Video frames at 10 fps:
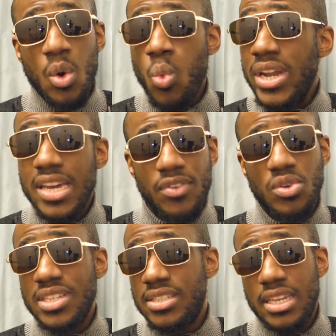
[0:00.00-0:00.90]
we're never
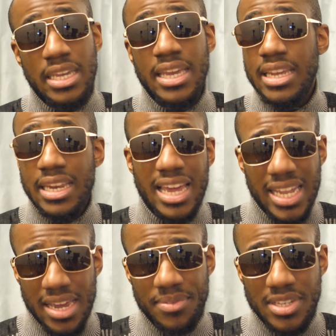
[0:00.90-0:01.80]
going to see again in our
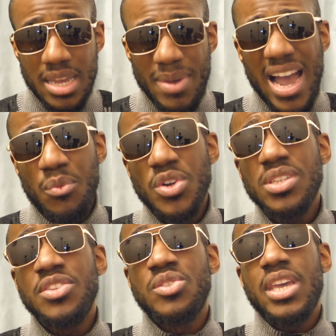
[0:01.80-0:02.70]
lifetime. And we just
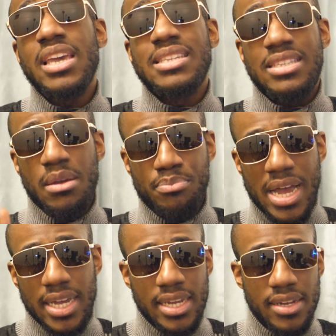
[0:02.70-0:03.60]
need to take a step
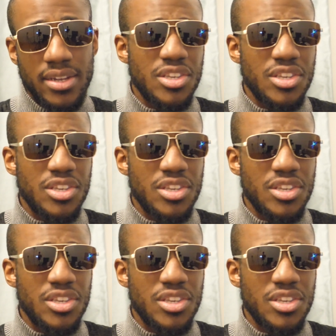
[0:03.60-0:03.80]
back.